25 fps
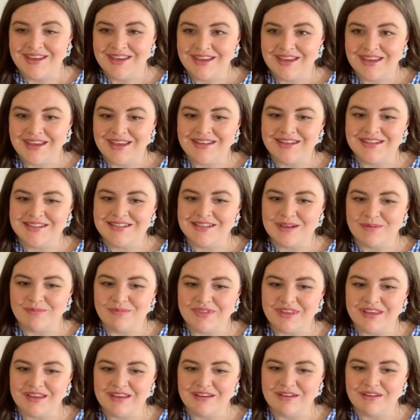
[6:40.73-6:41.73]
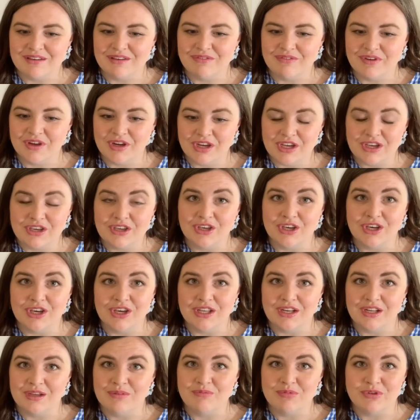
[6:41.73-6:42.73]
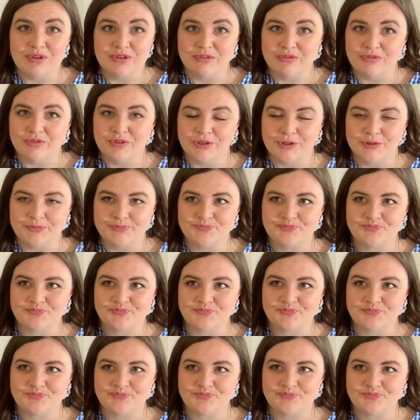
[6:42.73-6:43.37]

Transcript: into something very good and beautiful?